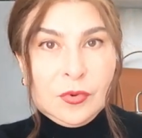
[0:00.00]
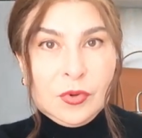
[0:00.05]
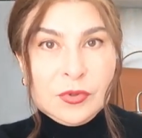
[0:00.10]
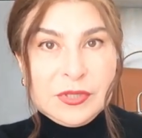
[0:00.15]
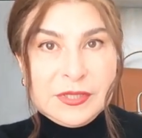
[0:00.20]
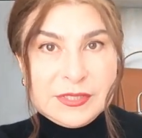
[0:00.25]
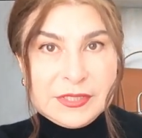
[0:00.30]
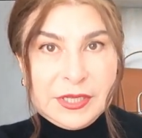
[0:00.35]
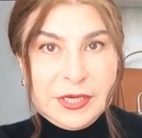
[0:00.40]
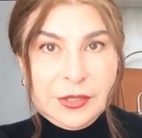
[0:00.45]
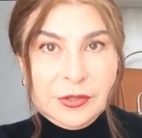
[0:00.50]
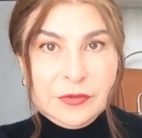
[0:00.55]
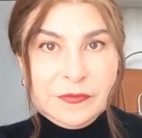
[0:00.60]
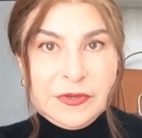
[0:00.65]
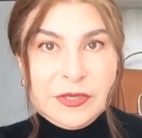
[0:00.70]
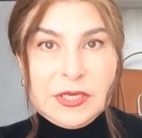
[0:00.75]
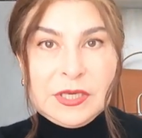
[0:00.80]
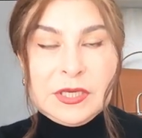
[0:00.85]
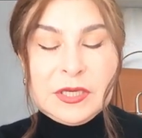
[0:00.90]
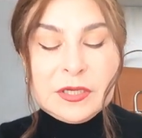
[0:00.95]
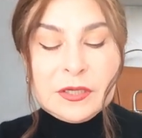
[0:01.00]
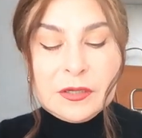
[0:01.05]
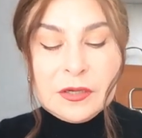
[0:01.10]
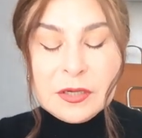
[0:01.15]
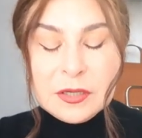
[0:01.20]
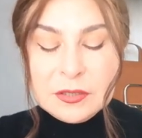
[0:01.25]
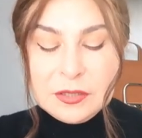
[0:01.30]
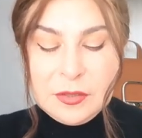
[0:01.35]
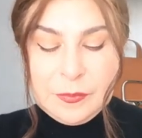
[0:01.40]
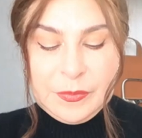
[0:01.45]
on the screen over here
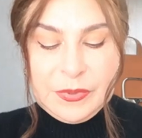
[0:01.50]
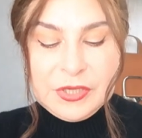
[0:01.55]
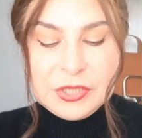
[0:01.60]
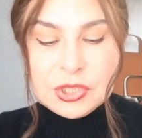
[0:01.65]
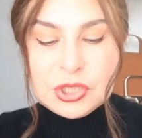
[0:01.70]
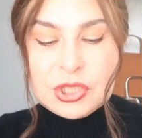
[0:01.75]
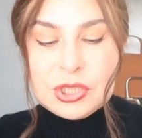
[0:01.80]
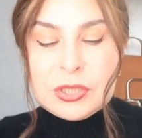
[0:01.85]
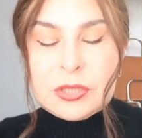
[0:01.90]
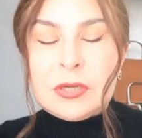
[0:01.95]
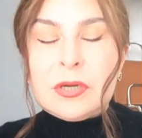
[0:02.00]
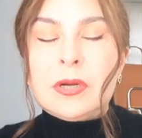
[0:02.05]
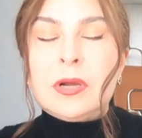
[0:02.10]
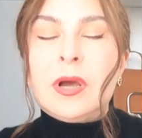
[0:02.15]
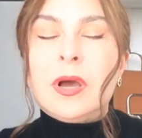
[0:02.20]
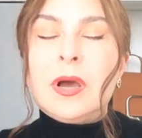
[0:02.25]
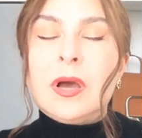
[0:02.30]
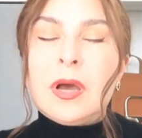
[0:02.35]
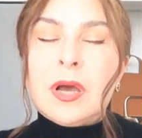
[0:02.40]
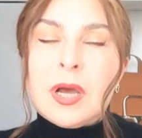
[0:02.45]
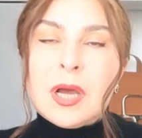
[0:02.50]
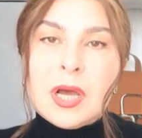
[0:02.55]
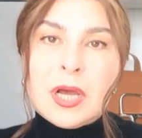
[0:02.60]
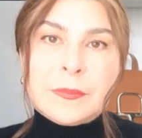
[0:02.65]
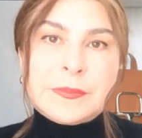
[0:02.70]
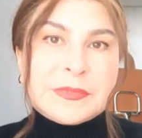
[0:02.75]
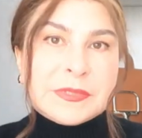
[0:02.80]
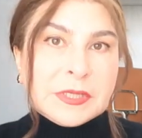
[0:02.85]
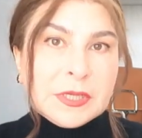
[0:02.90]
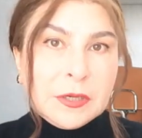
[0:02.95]
the picture
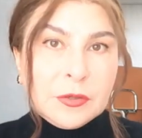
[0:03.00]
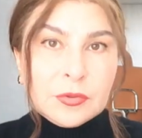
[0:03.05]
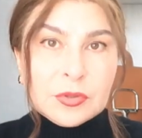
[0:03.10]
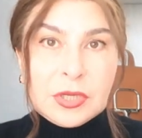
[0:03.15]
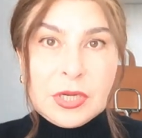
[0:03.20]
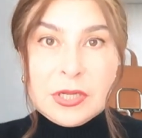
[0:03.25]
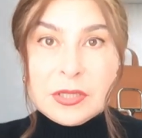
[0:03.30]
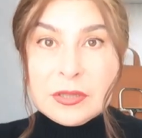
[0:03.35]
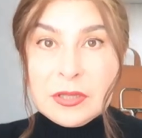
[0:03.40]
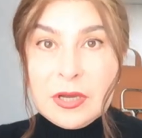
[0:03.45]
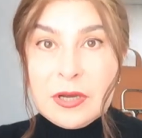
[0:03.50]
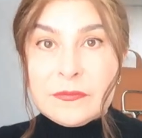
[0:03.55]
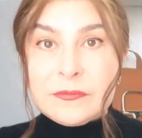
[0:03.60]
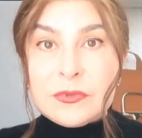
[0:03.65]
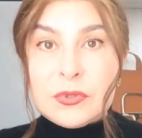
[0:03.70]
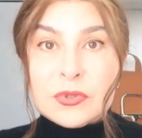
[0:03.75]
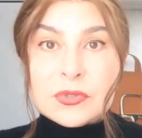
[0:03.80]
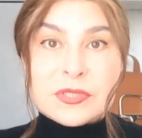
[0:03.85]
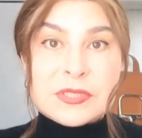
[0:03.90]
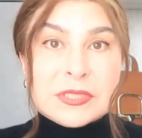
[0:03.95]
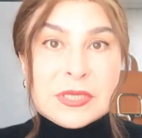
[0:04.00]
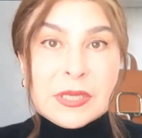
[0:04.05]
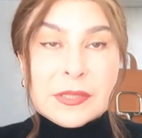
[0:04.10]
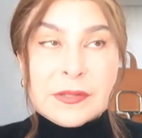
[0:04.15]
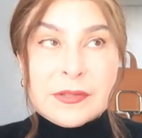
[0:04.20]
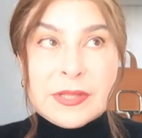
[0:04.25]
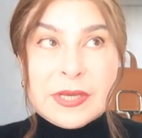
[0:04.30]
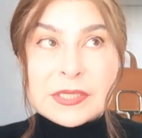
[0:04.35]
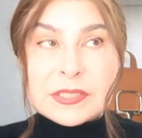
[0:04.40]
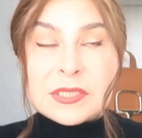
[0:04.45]
absolutely love those
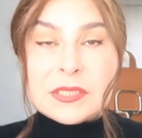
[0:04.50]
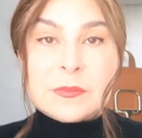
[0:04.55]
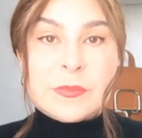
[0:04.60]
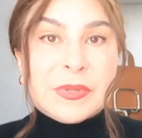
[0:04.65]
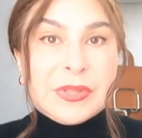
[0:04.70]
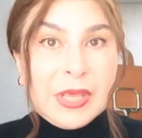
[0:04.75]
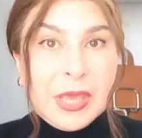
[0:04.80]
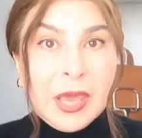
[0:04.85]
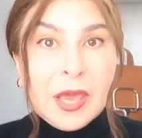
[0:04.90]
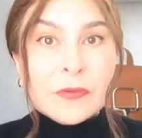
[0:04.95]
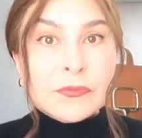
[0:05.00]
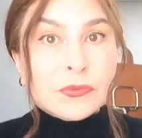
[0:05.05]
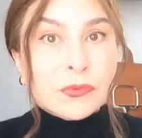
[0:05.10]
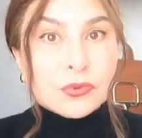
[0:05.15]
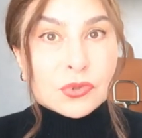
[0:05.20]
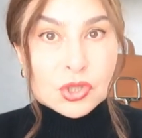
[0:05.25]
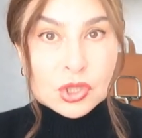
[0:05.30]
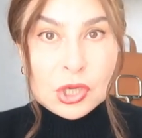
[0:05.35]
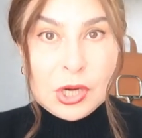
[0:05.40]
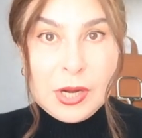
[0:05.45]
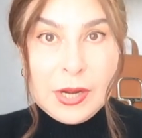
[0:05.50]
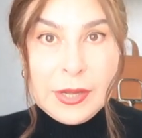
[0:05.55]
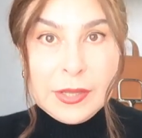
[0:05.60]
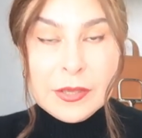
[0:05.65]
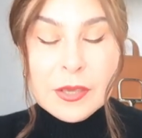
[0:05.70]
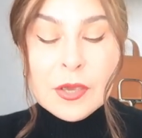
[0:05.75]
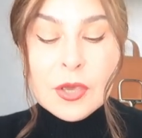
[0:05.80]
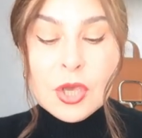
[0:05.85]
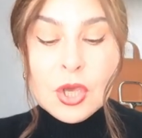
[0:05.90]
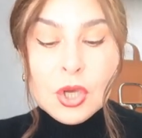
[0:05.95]
sunglasses but I have to try
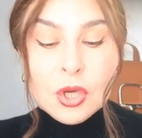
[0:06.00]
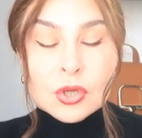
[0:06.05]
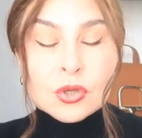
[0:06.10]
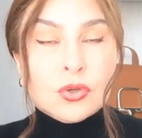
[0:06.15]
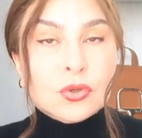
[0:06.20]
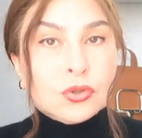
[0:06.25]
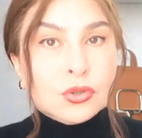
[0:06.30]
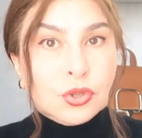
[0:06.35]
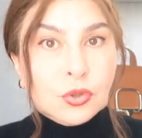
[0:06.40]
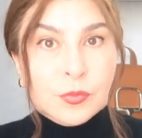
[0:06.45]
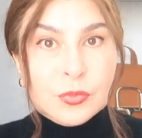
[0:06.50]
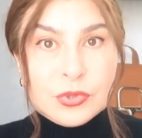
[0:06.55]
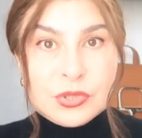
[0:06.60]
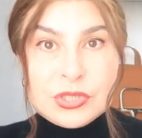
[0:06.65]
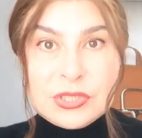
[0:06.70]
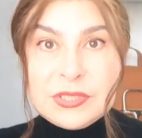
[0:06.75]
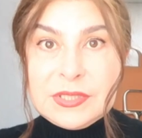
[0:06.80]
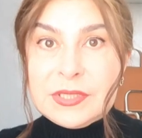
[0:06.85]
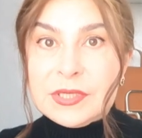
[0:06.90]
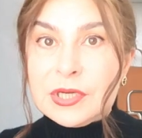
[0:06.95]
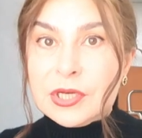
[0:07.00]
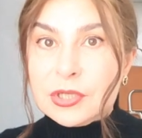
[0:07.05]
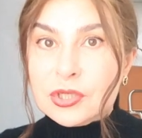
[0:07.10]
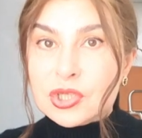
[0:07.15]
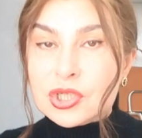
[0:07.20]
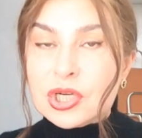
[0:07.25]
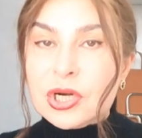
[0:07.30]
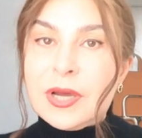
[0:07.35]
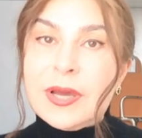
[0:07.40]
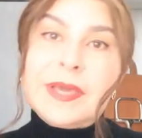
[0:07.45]
go to boutique and
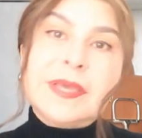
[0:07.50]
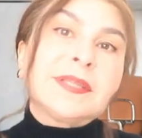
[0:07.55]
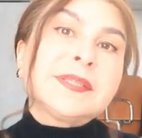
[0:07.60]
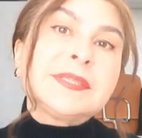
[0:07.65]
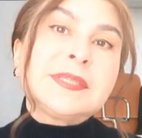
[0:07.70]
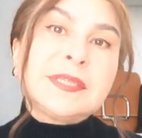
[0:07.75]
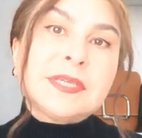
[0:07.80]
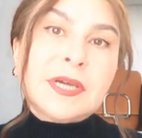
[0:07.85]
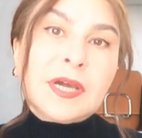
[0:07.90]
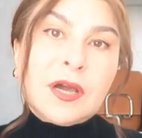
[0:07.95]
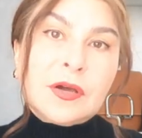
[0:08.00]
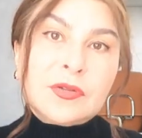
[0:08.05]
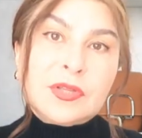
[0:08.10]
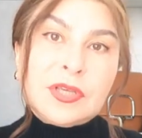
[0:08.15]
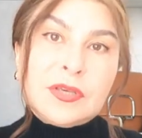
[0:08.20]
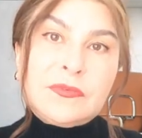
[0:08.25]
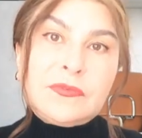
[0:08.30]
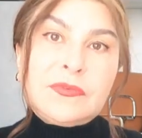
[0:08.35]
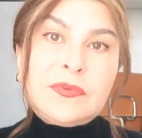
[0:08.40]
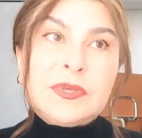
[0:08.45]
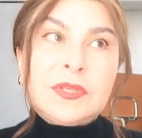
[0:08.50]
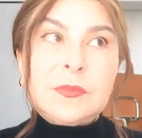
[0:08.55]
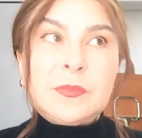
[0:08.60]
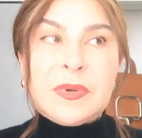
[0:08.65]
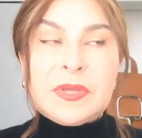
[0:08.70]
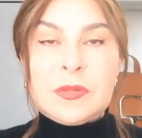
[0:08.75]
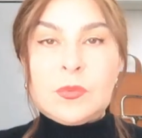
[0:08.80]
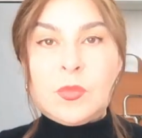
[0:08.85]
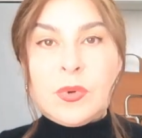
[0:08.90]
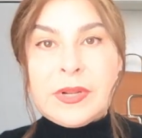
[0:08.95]
try and see how they fit
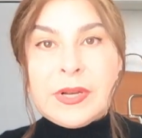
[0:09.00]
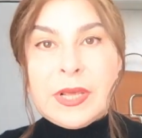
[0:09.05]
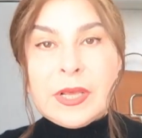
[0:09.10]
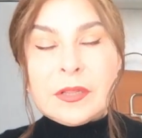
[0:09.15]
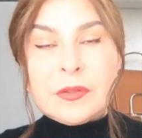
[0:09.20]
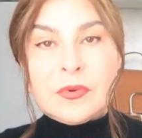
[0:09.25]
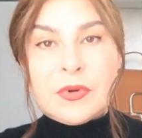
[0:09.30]
but when I